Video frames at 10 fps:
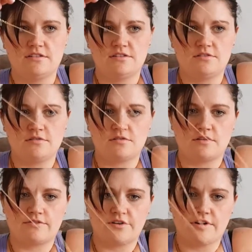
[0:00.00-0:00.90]
it's too
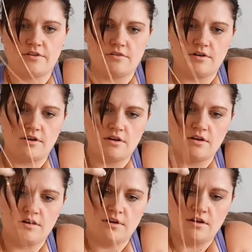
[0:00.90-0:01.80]
short for you.
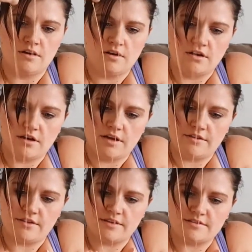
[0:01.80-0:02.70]

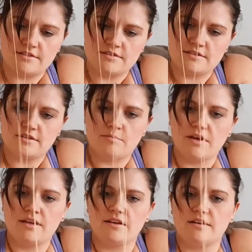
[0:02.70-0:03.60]
And this is the
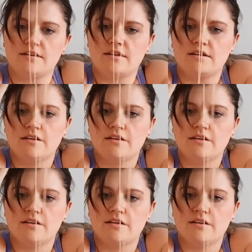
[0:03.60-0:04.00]
pendant.